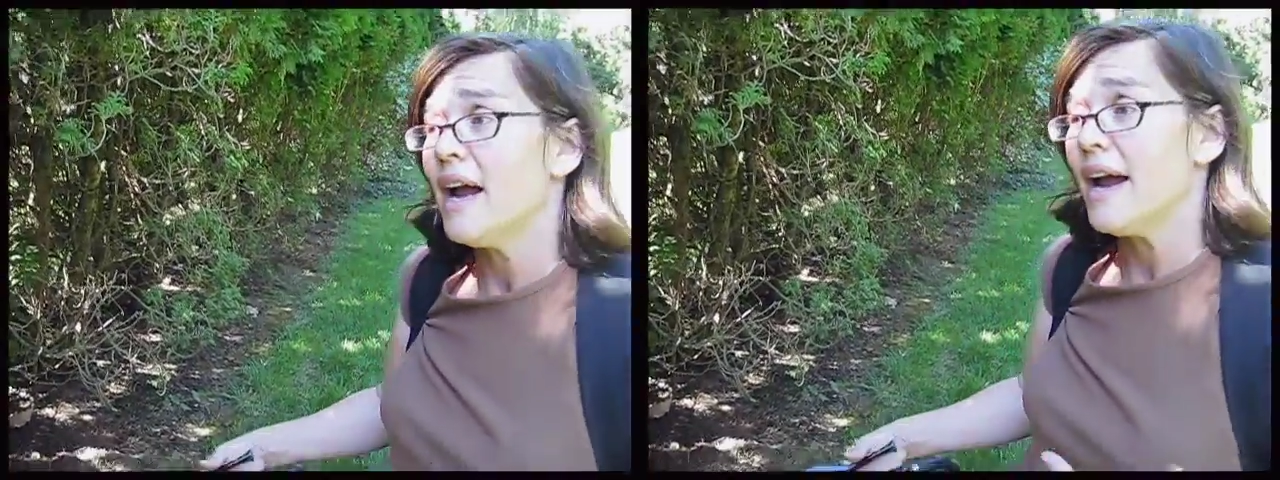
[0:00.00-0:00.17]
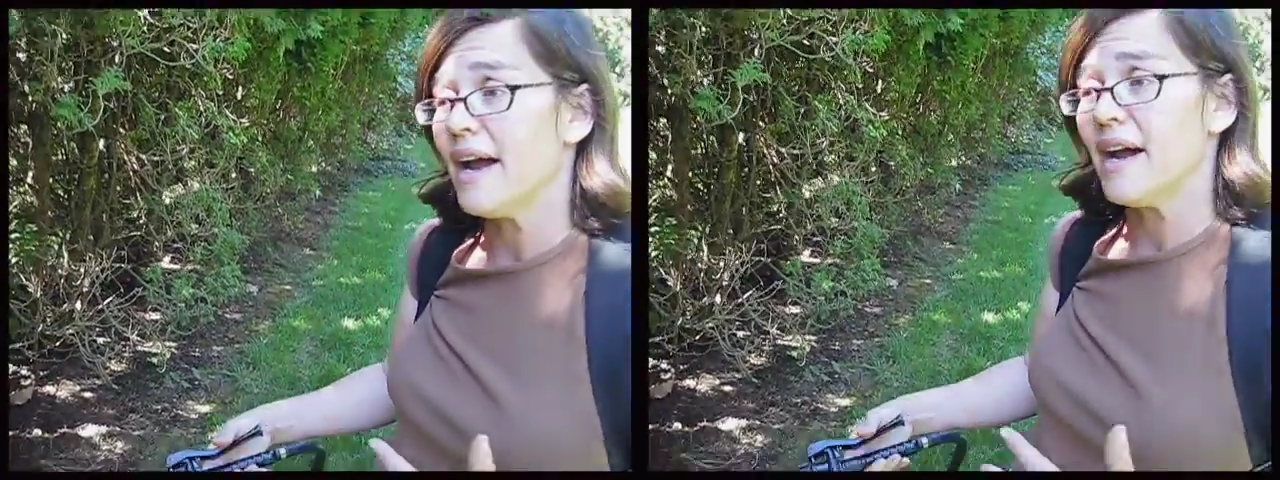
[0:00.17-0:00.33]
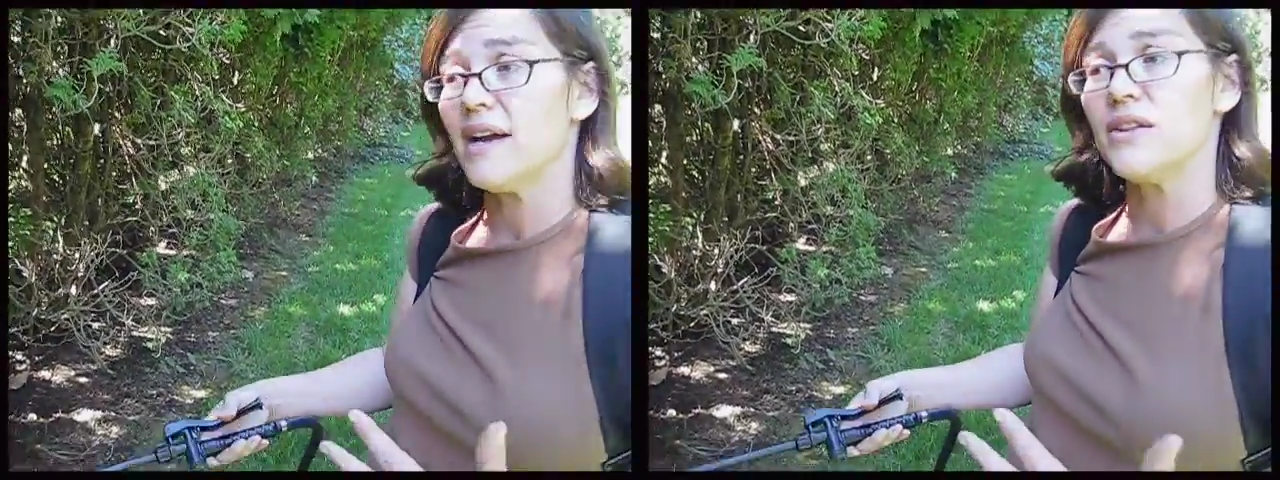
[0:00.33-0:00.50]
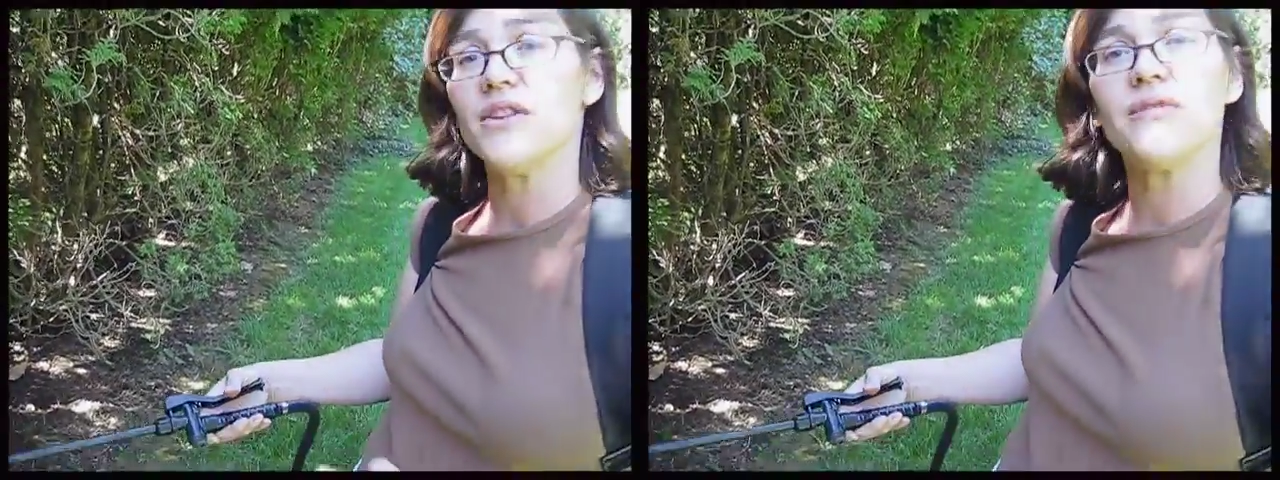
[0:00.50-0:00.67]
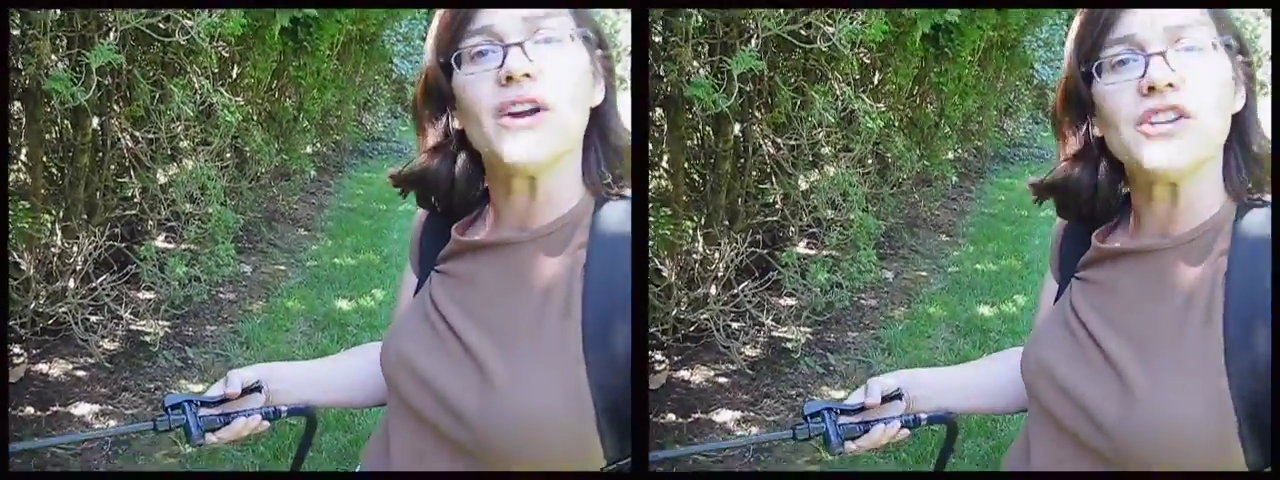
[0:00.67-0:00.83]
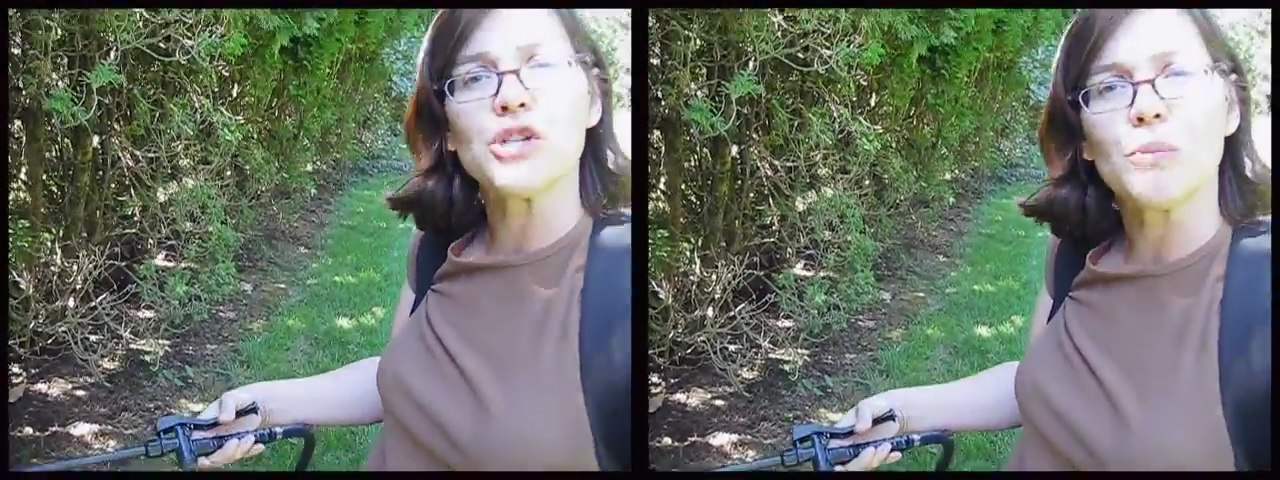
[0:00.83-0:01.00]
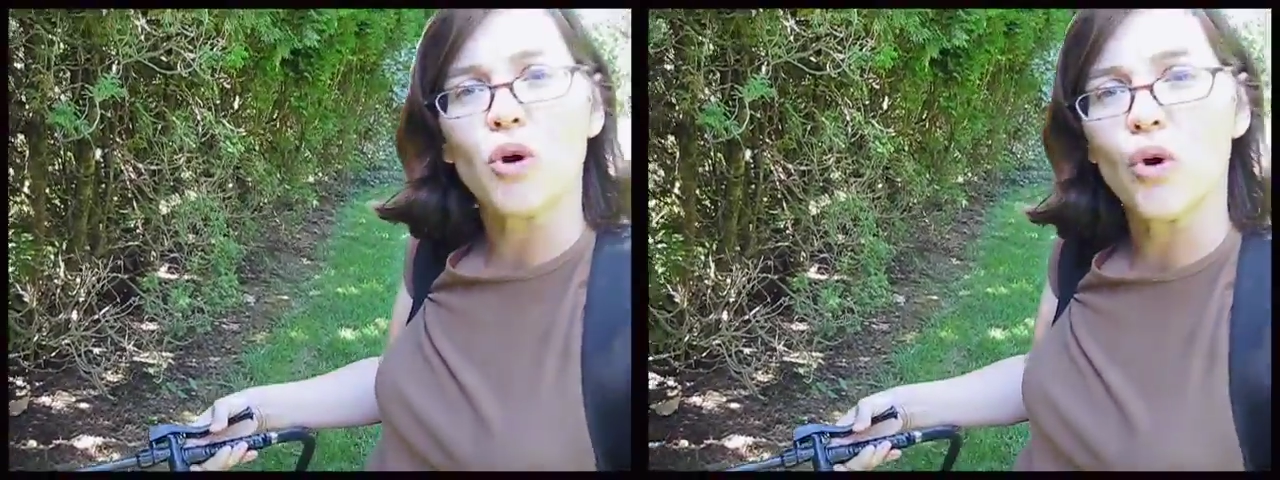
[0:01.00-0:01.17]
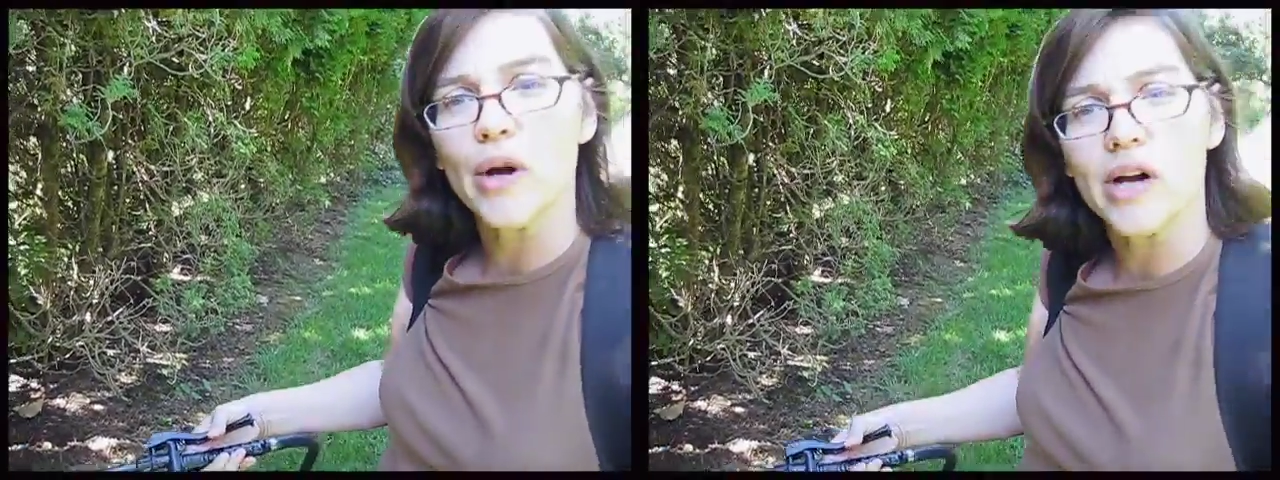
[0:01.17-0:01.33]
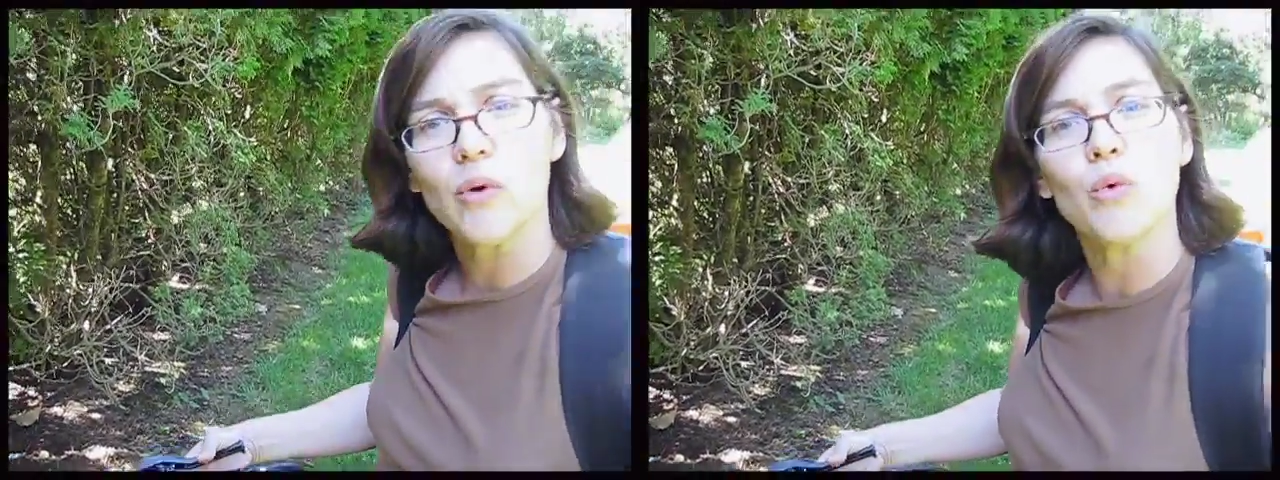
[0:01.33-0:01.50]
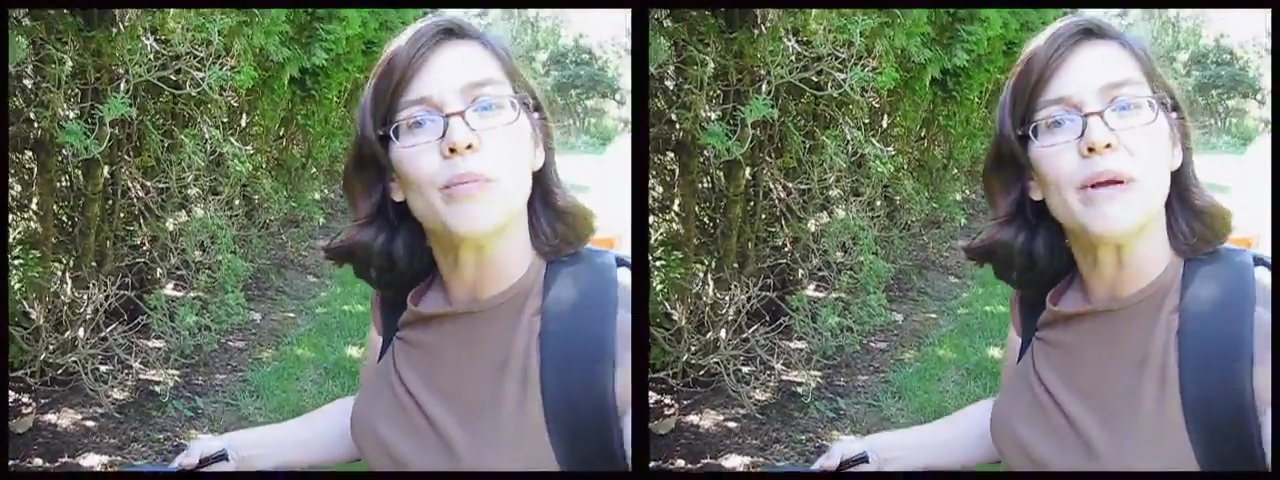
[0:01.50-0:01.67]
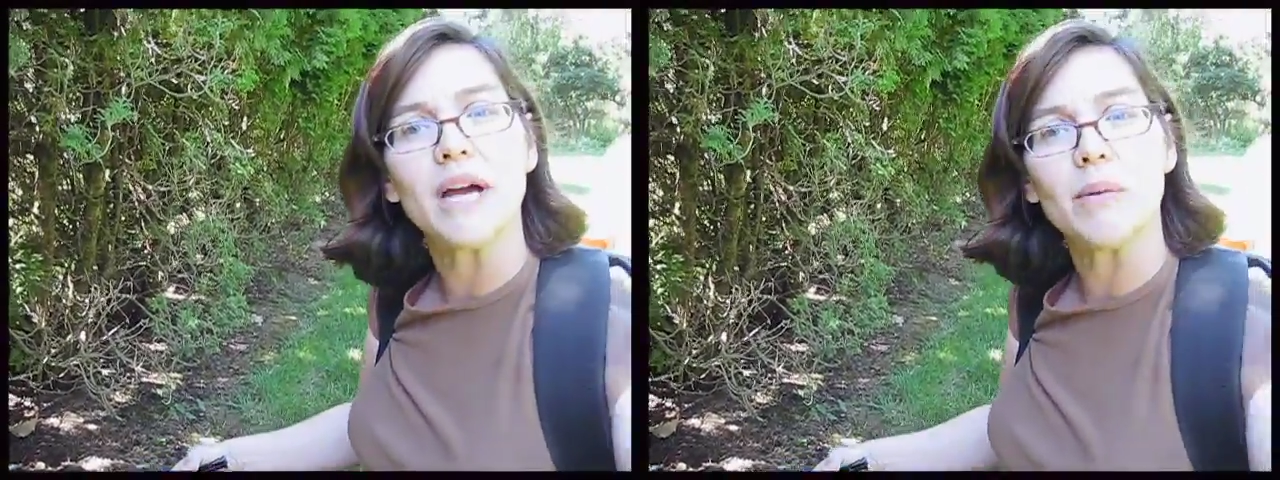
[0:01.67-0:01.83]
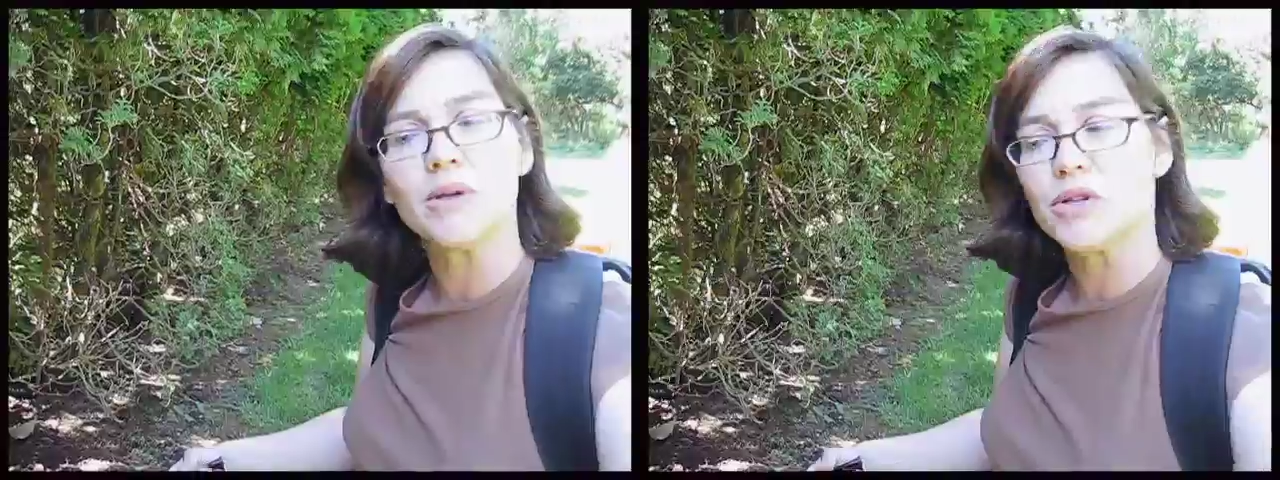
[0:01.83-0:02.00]
and the vegetable oil will
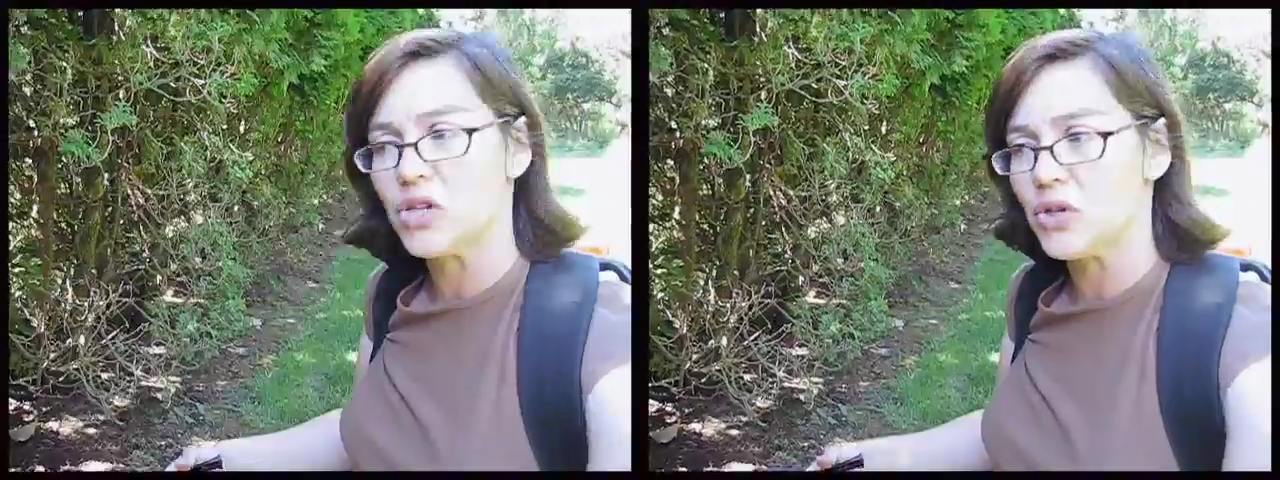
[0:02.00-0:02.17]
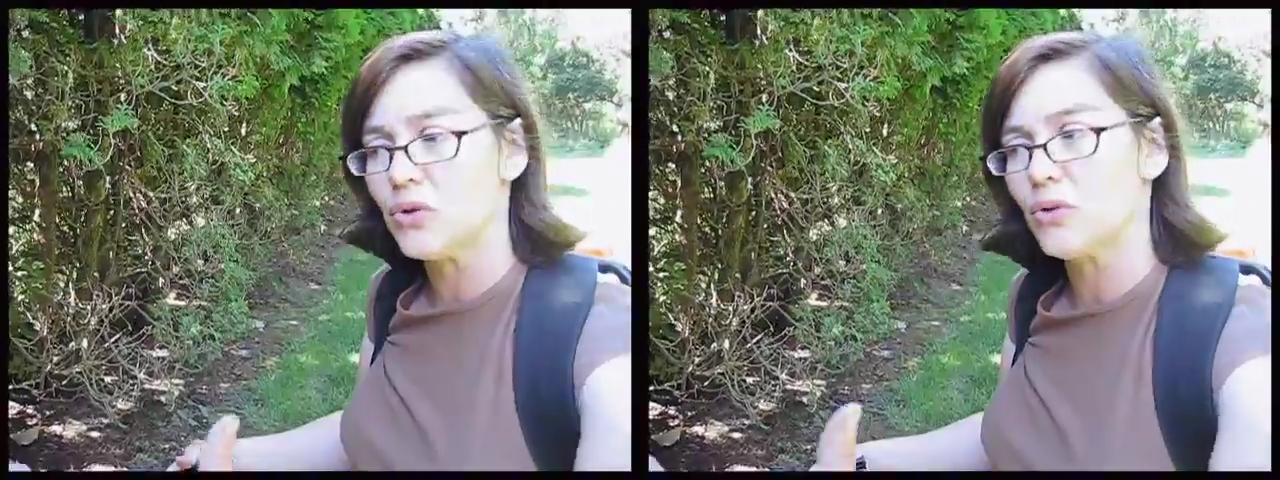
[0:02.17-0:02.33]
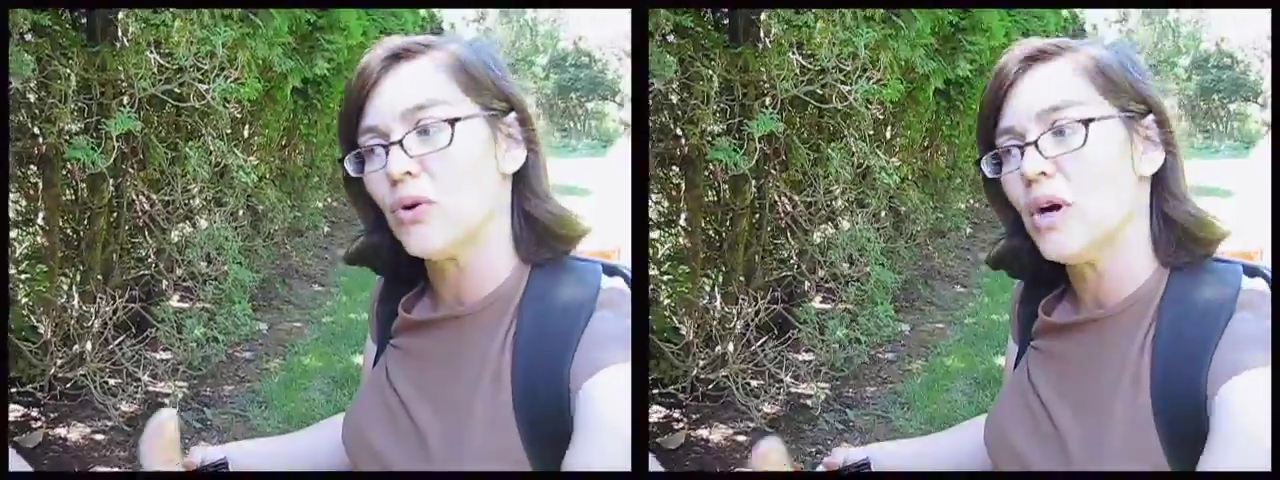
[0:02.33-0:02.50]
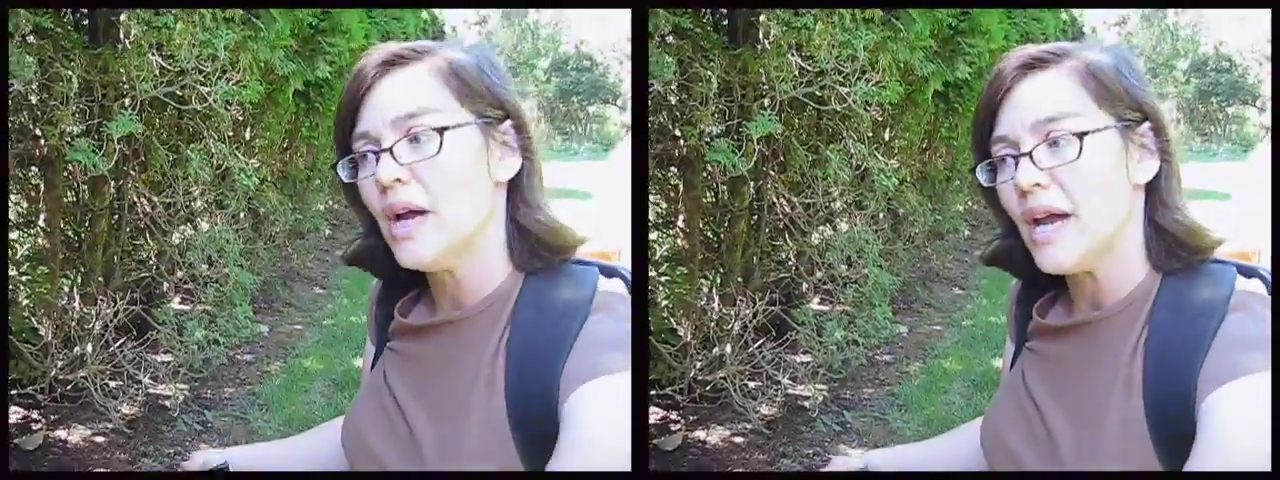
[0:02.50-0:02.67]
be able to